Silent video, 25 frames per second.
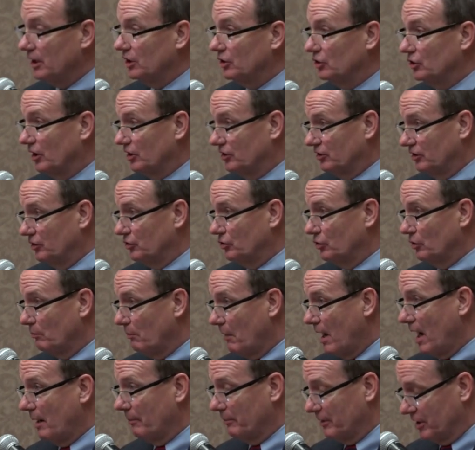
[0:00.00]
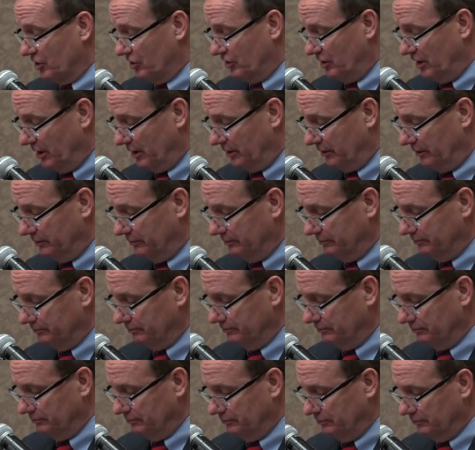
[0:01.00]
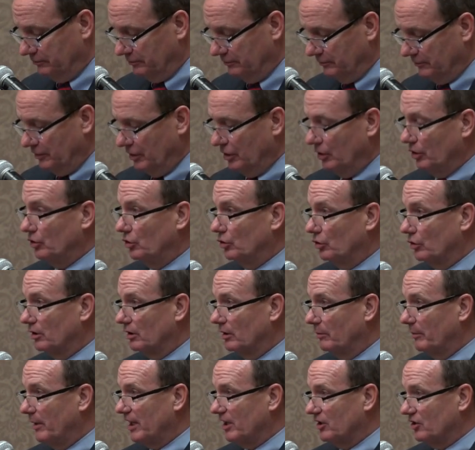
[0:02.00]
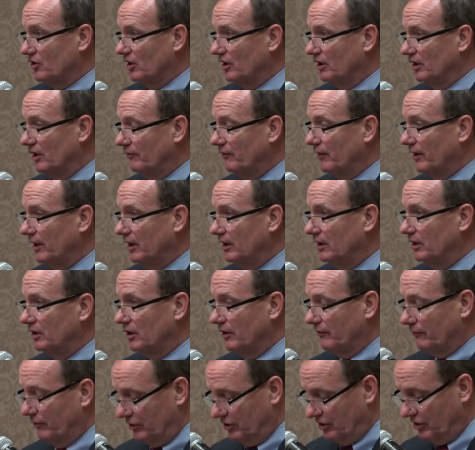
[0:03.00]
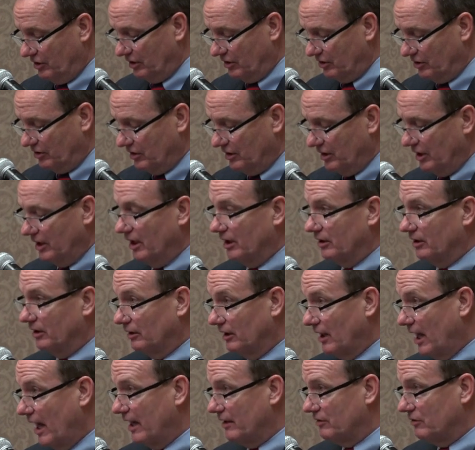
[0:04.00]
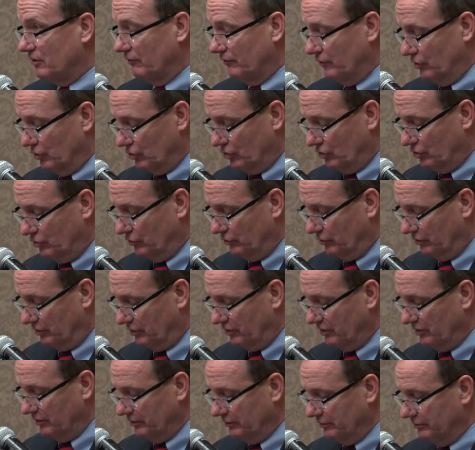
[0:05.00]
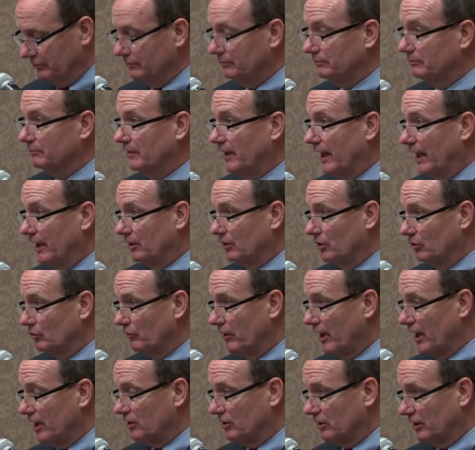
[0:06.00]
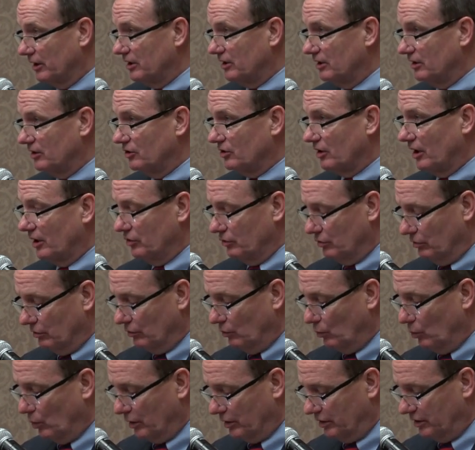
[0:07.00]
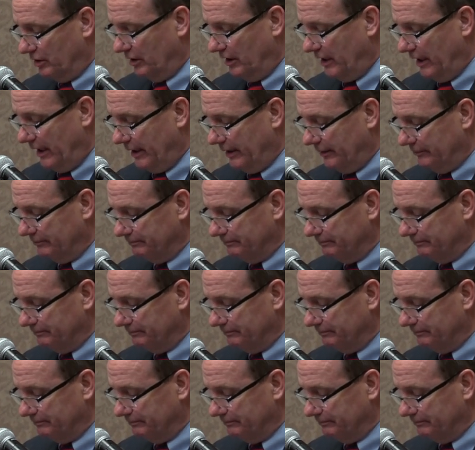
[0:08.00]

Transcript: just as your mom has done. You're going to make significant differences in the lives of your students. And congratulations on your award today.